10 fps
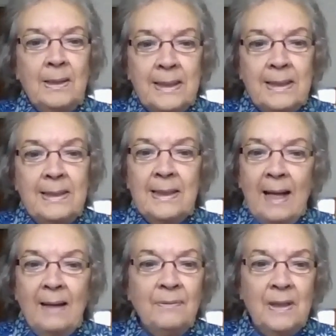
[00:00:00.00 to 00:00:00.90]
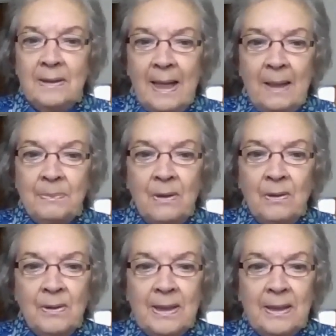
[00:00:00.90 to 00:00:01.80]
didn't have an unkept
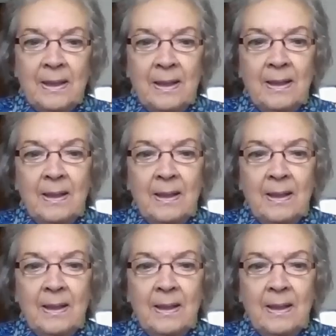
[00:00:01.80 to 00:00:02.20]
garden.